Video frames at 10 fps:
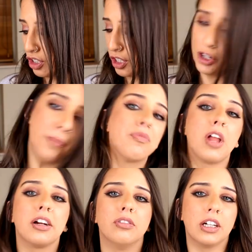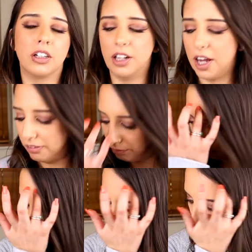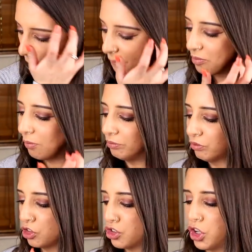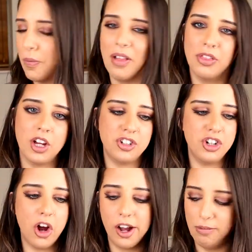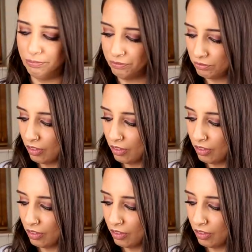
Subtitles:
two, like regular. It's £2.39.